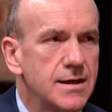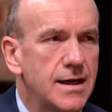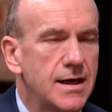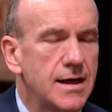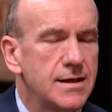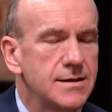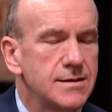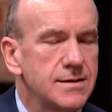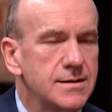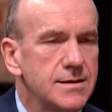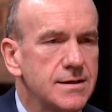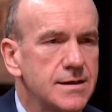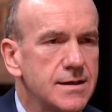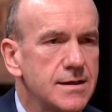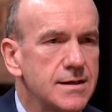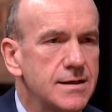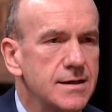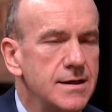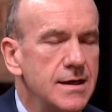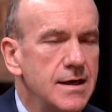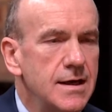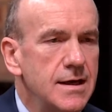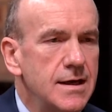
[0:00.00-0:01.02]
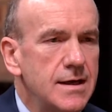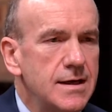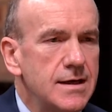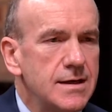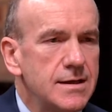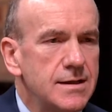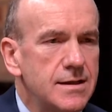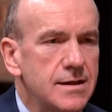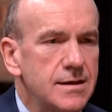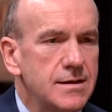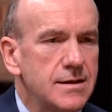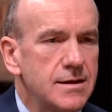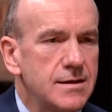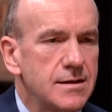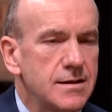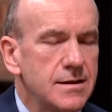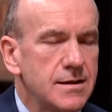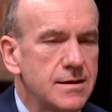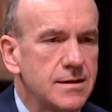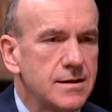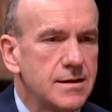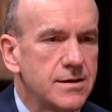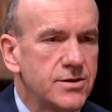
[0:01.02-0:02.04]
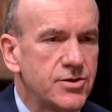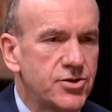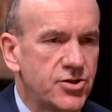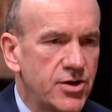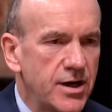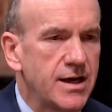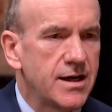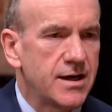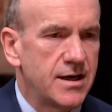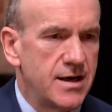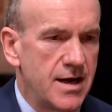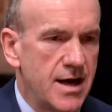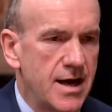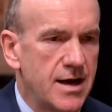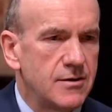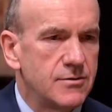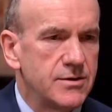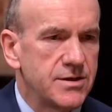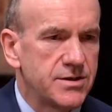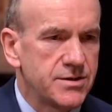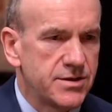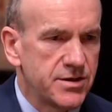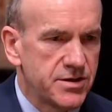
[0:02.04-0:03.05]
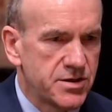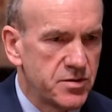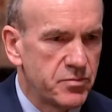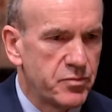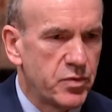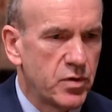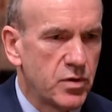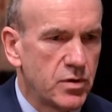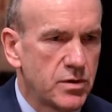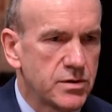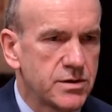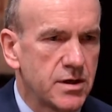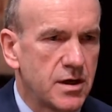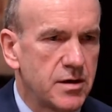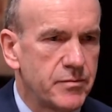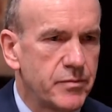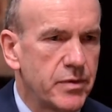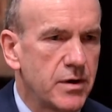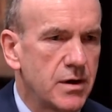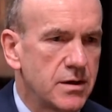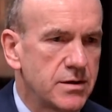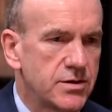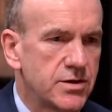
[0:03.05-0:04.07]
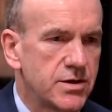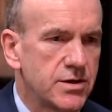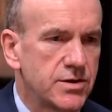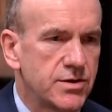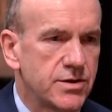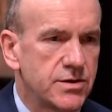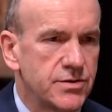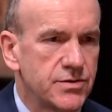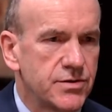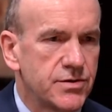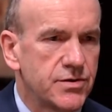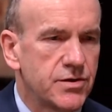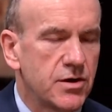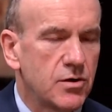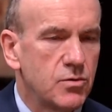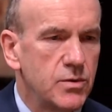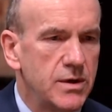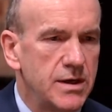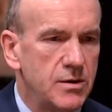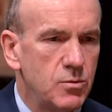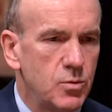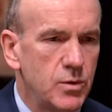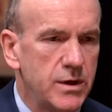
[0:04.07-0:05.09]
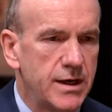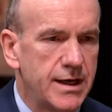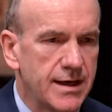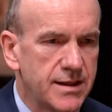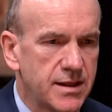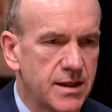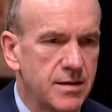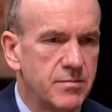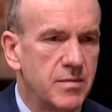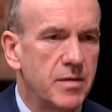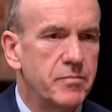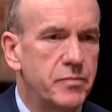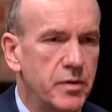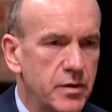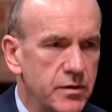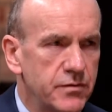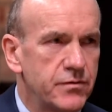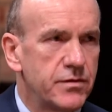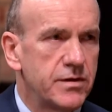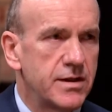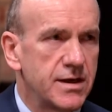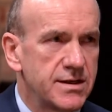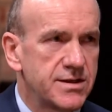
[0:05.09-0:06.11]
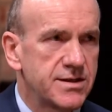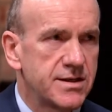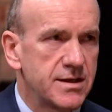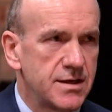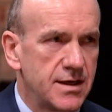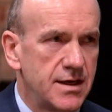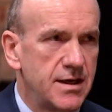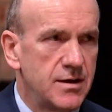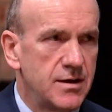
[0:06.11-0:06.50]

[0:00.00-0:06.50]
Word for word: And uh, the, the, the, the trick now is to support our politicians so we, we get them above this